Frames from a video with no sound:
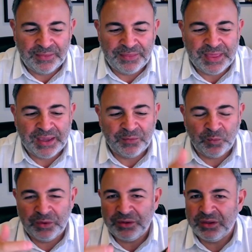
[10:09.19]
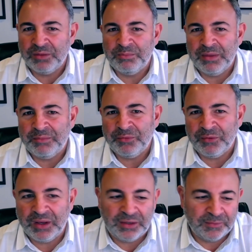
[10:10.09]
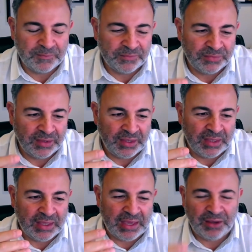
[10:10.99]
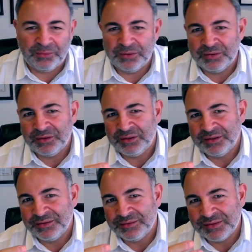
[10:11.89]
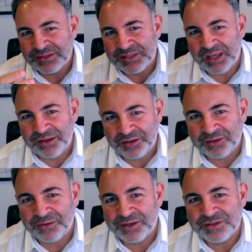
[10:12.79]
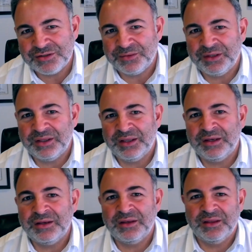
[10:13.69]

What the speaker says: that would commemorate our 10-year history in